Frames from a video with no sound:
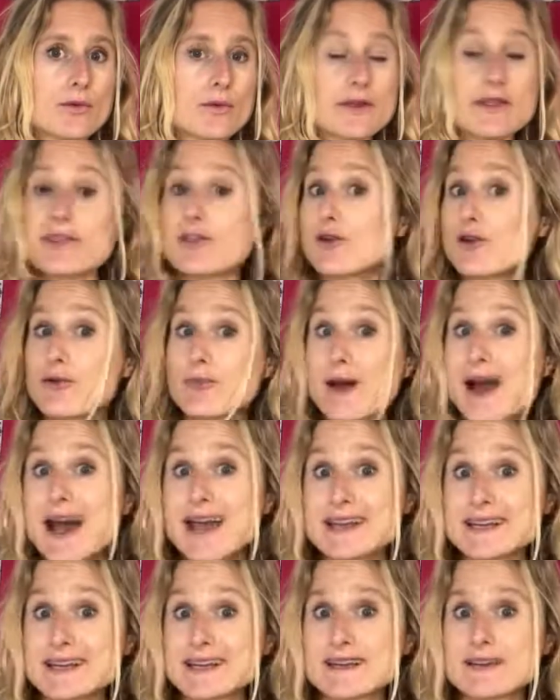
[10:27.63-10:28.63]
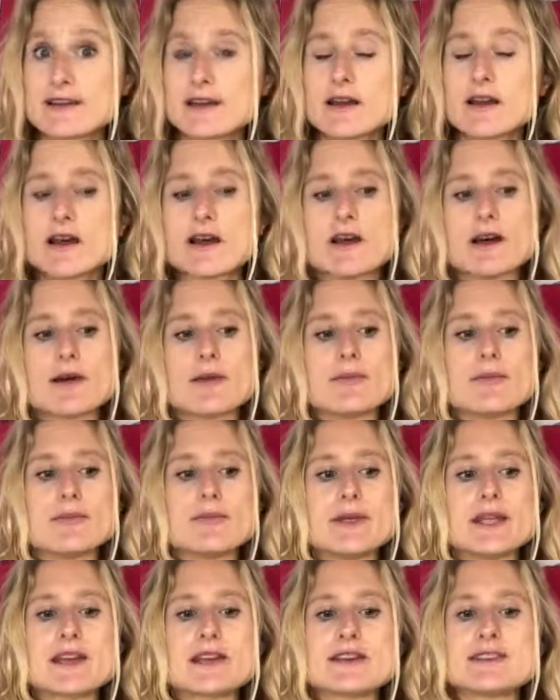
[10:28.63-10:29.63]
your body.
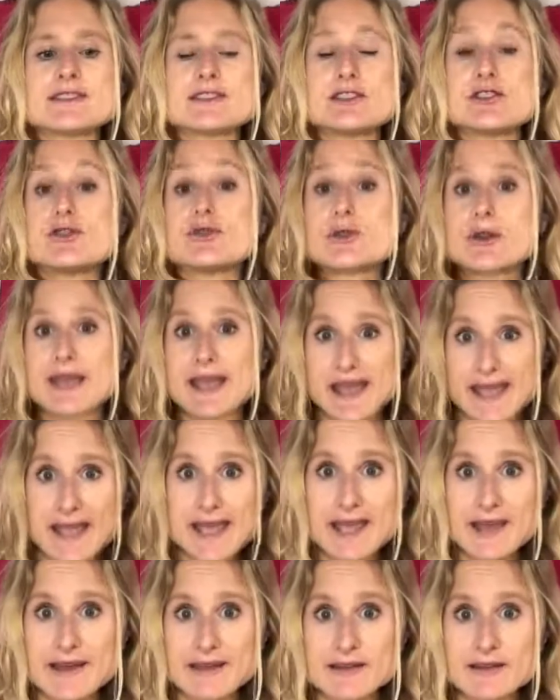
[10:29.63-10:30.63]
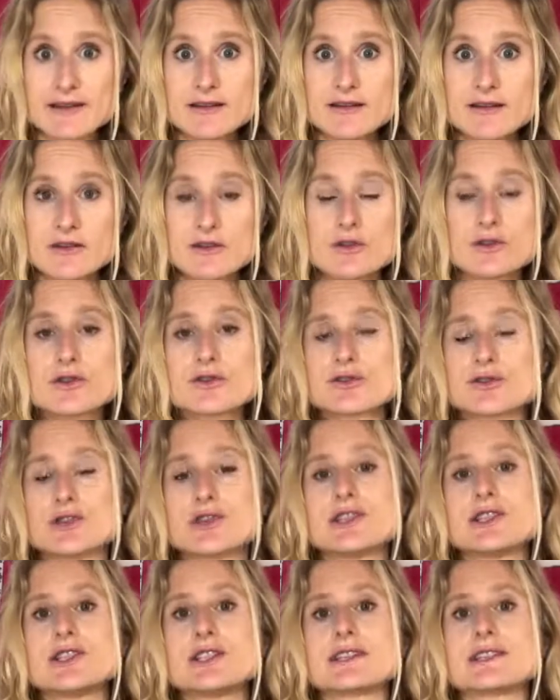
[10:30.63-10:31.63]
Because you can, to a
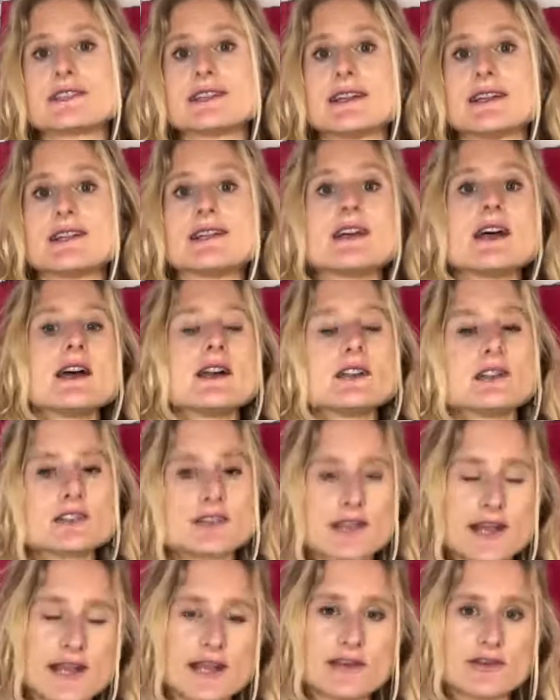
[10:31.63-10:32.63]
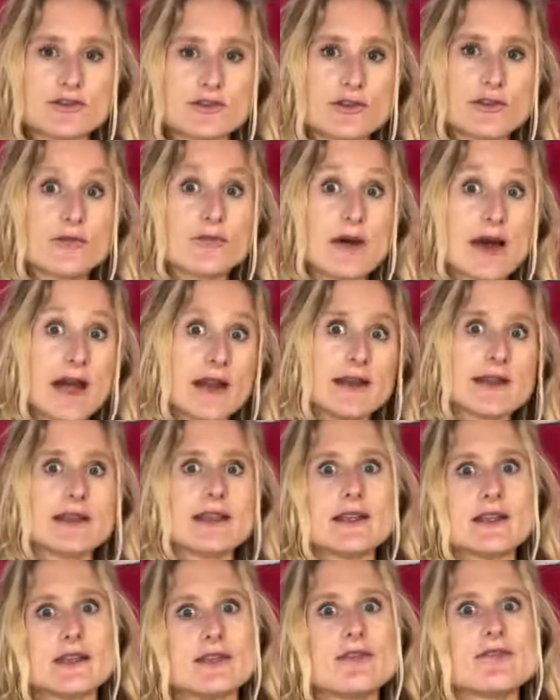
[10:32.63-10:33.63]
certain extent, change your body
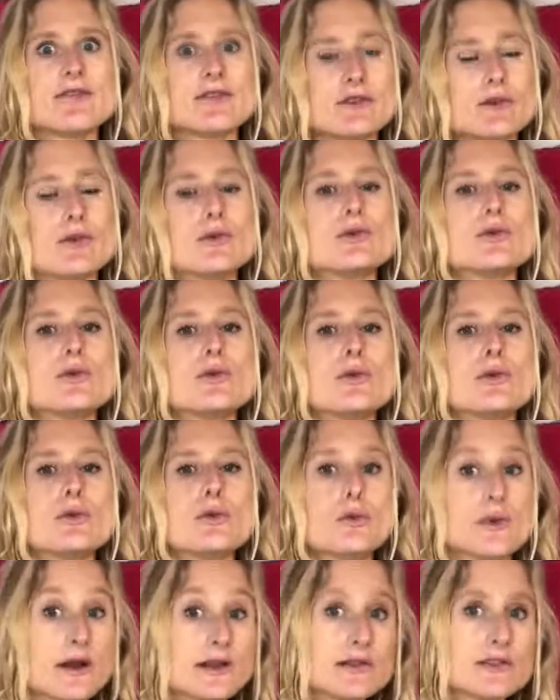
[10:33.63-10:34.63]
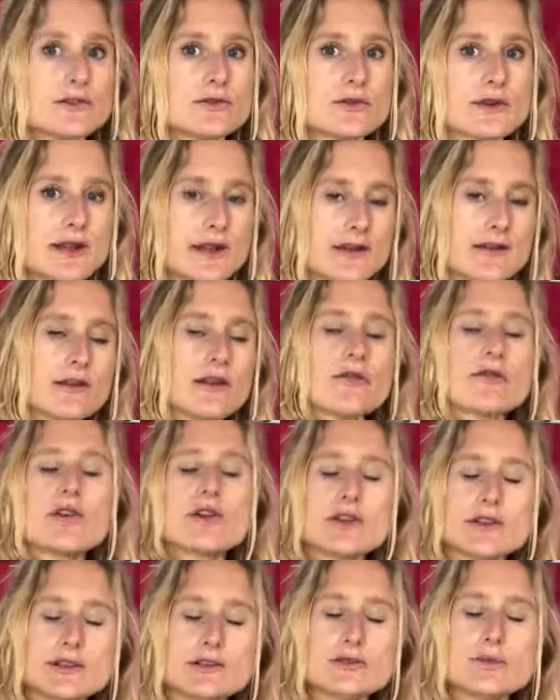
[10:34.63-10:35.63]
if you want to. And of
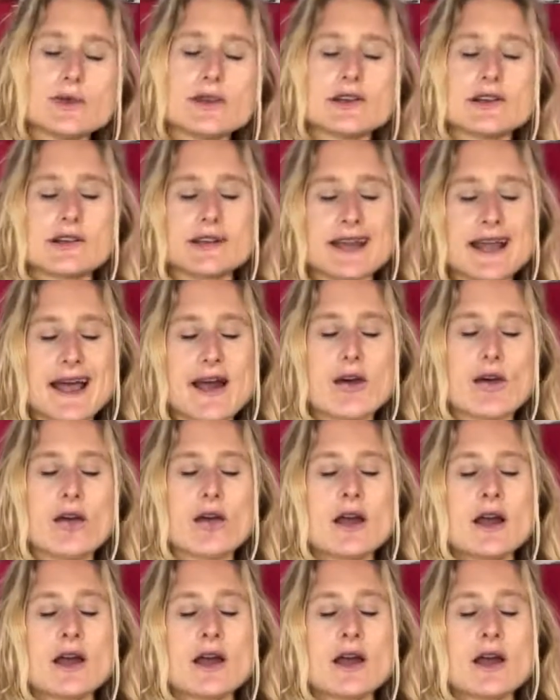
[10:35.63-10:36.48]
course, we are now,